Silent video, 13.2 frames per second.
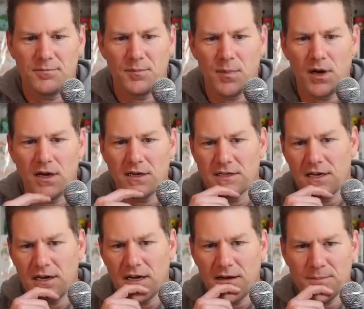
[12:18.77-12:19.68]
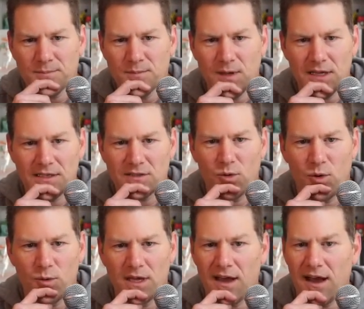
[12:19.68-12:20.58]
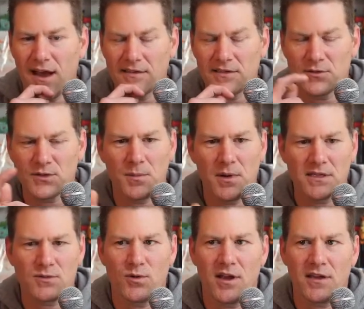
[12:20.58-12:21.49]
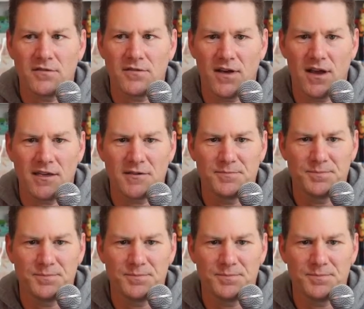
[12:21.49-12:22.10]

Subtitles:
But it's what we got, and it was the best one I could find.